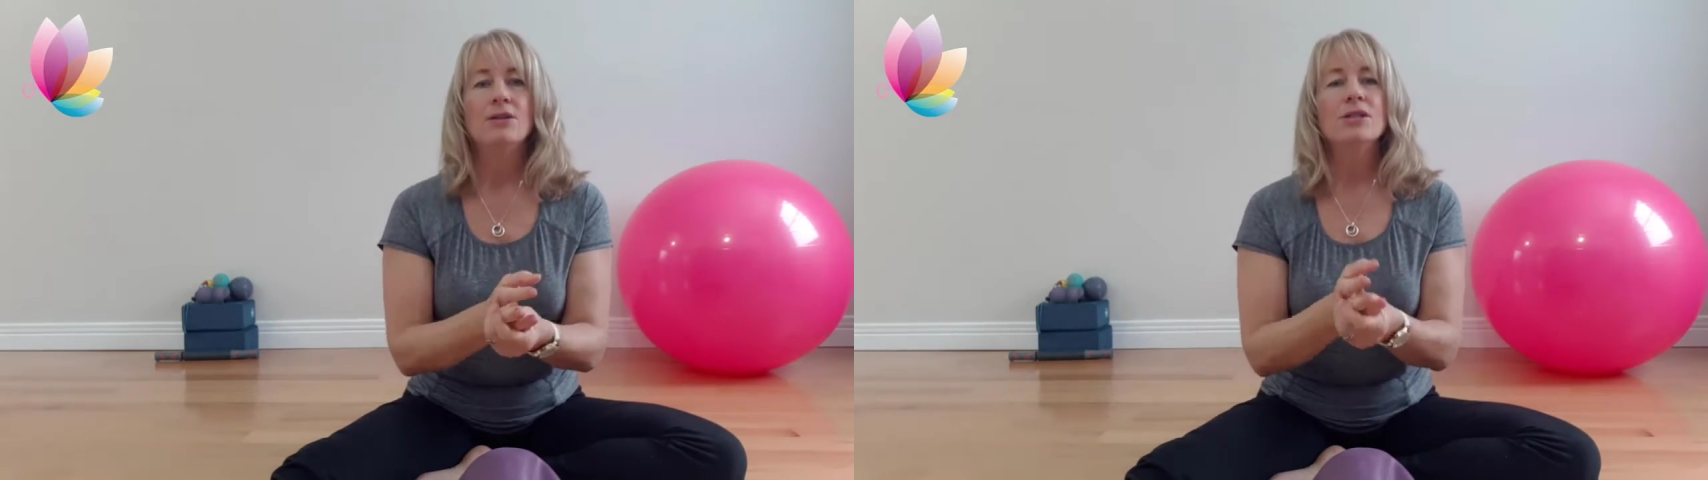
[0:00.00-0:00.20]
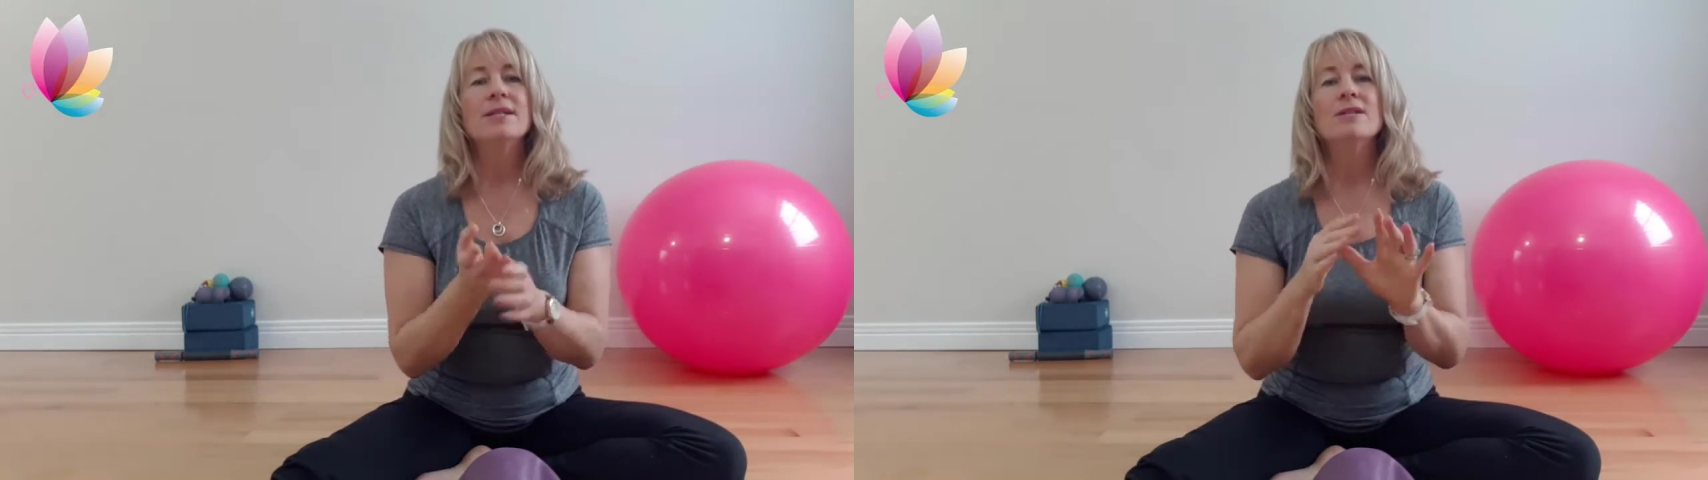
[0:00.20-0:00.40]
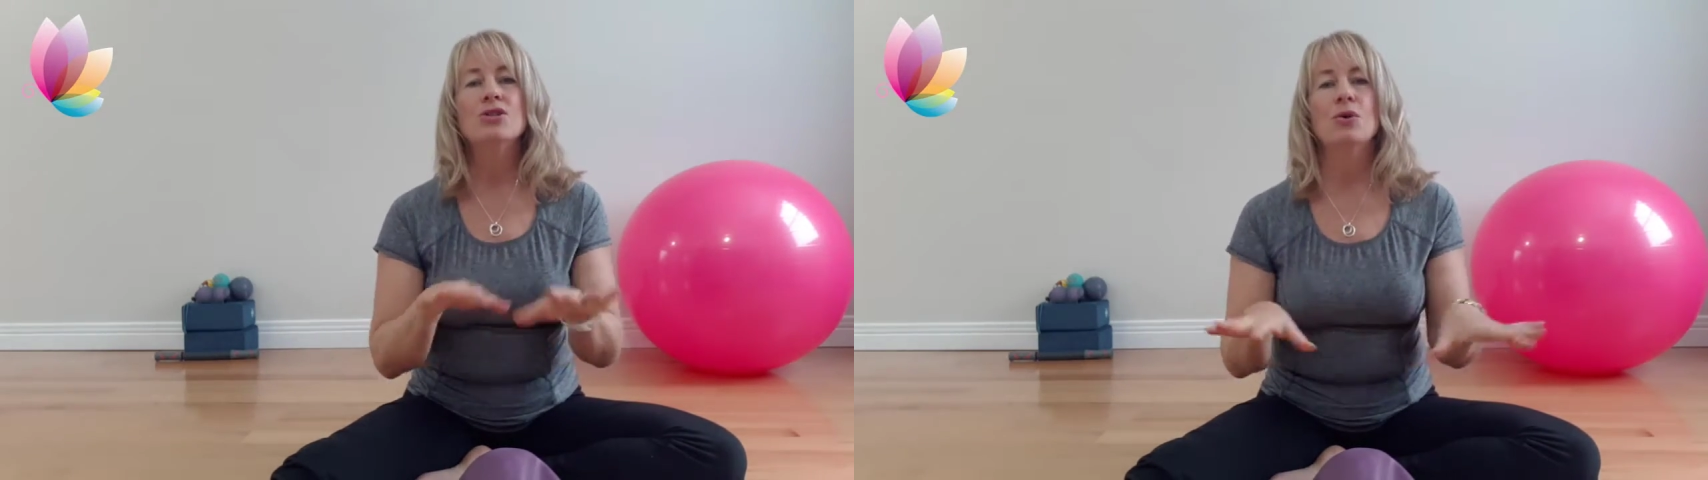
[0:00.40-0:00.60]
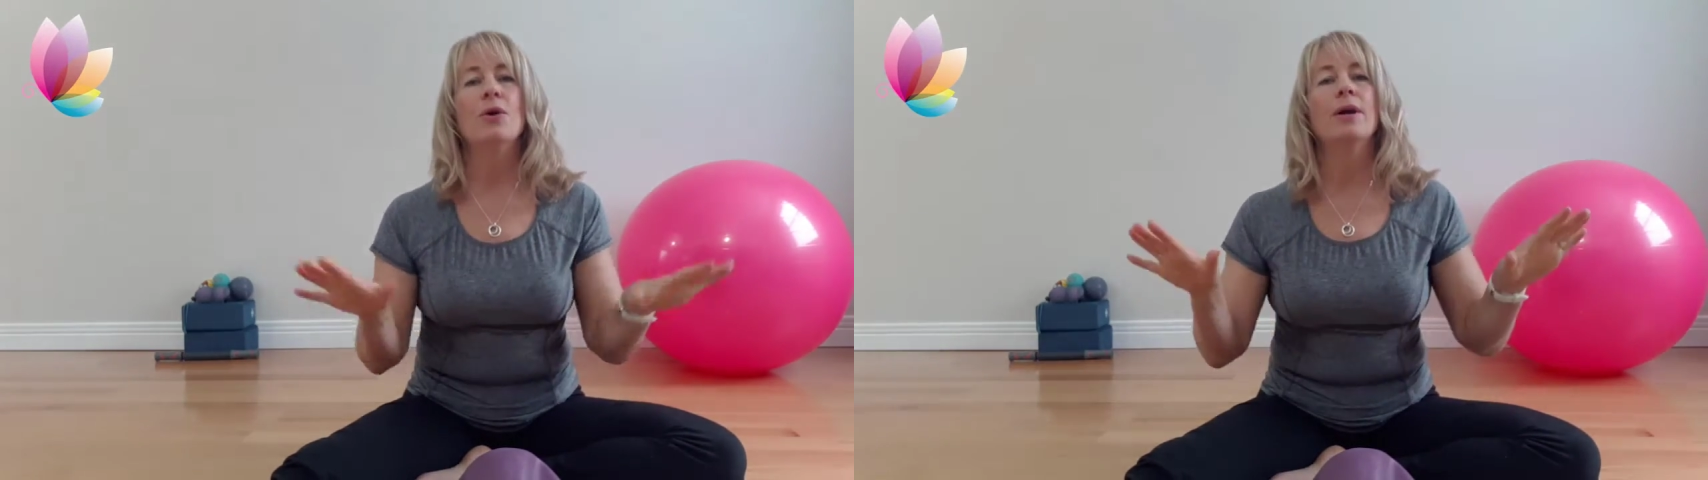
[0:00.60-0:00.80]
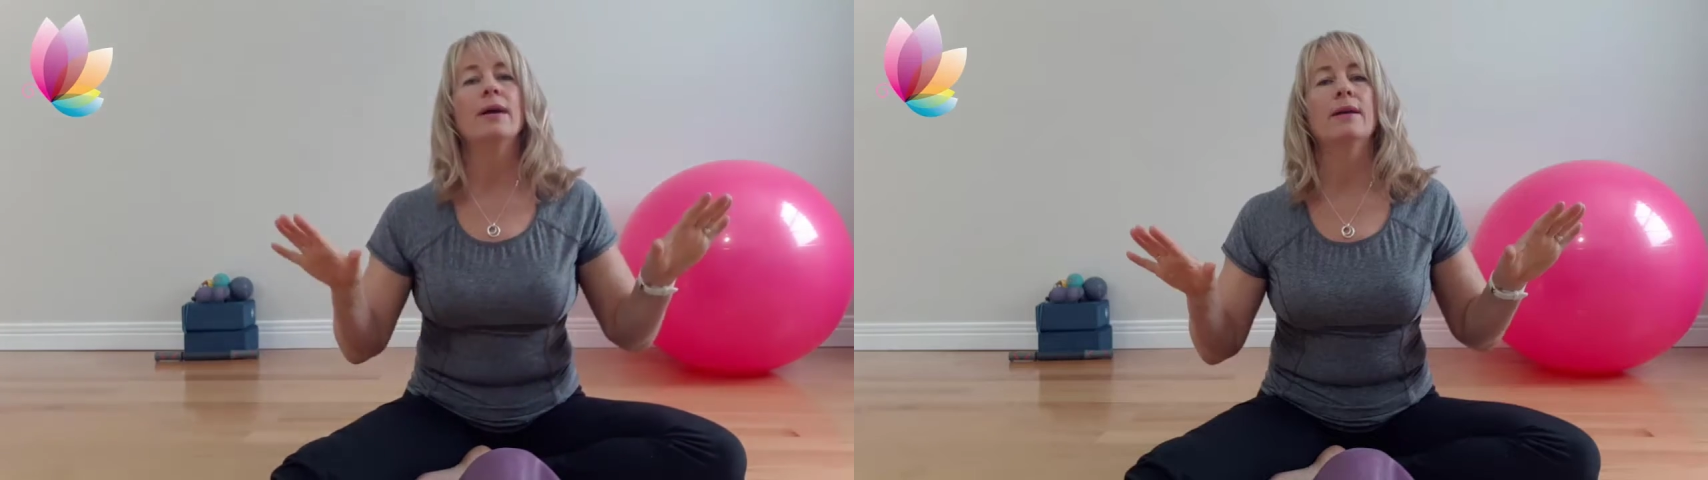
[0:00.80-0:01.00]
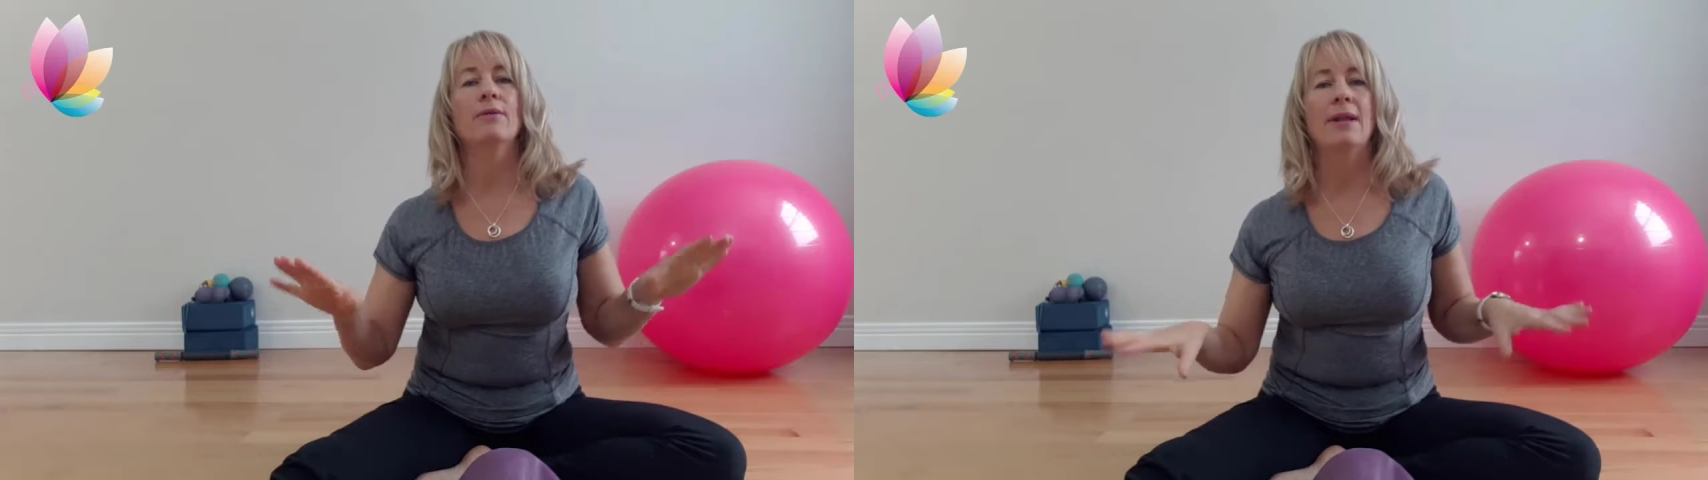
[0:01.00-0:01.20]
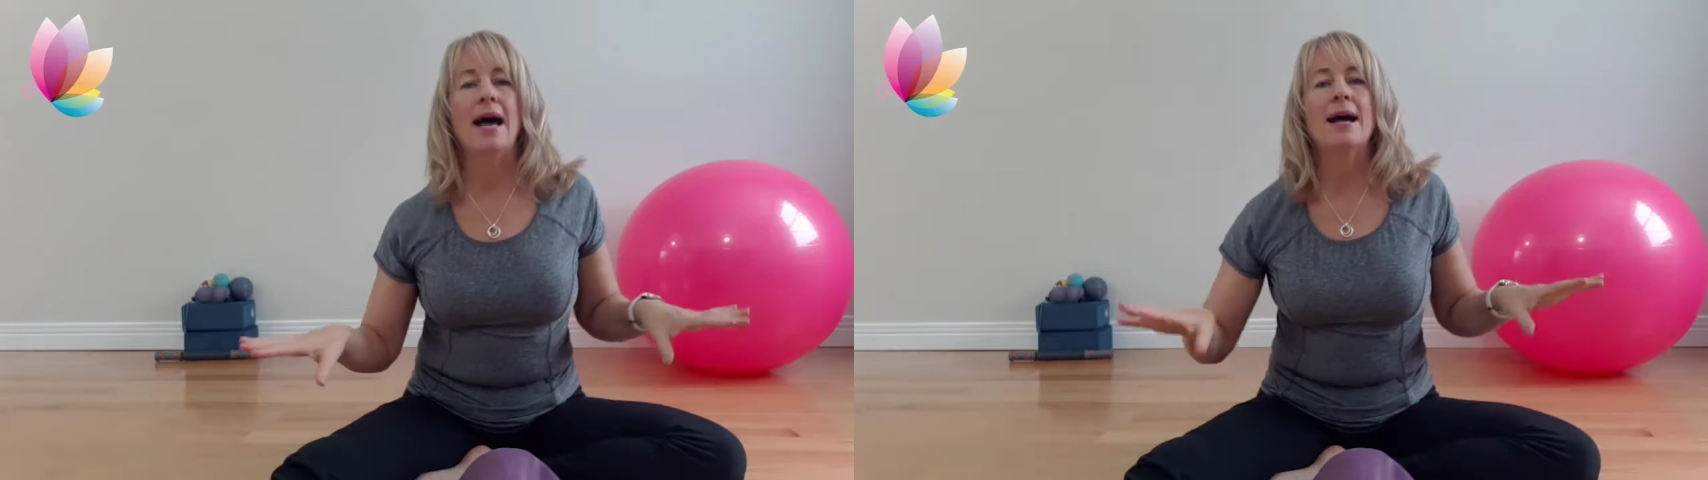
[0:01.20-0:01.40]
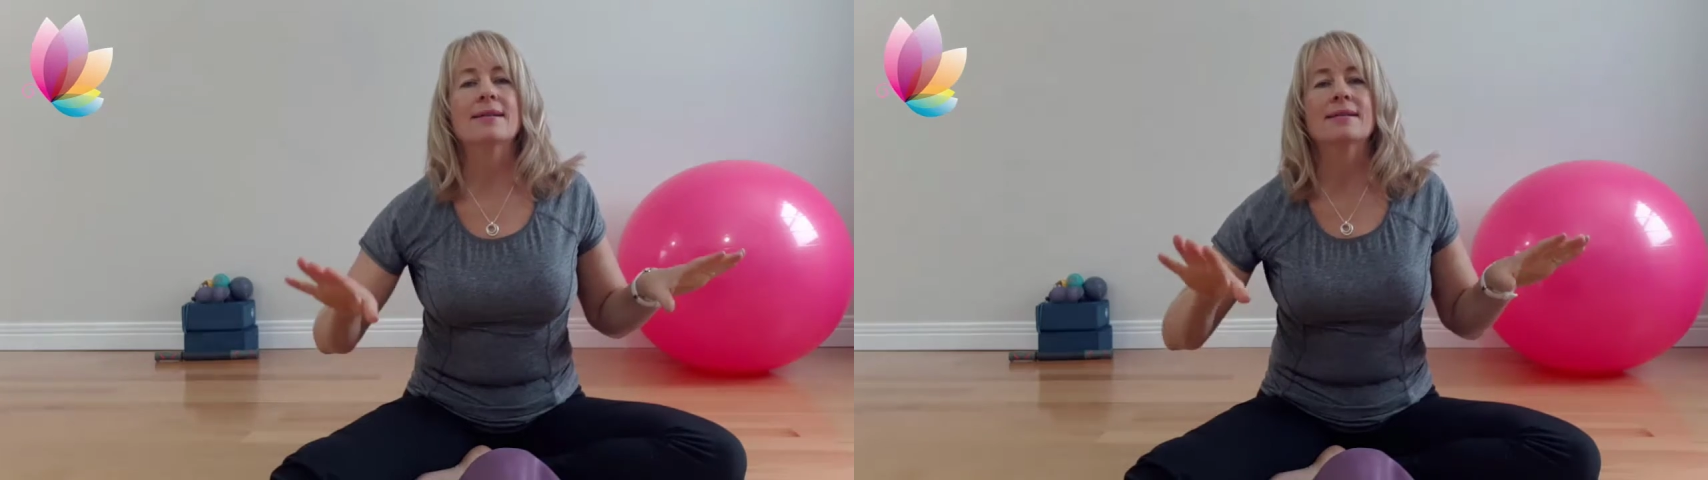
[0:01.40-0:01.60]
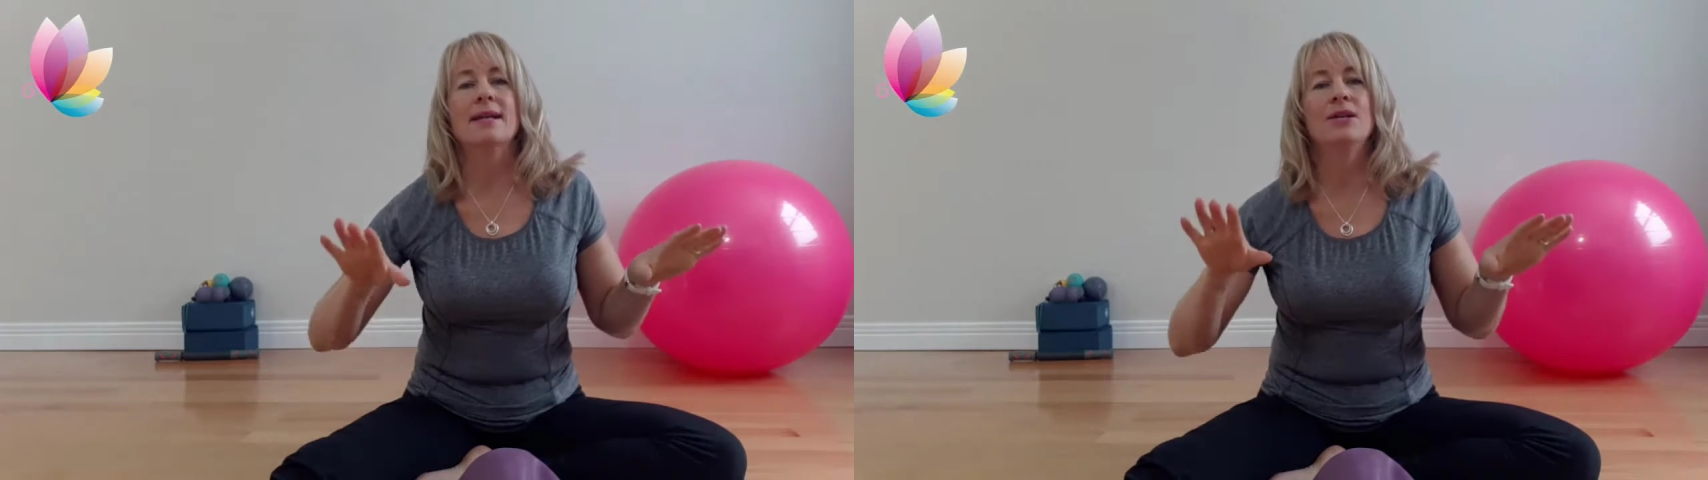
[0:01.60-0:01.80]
just enjoy and relax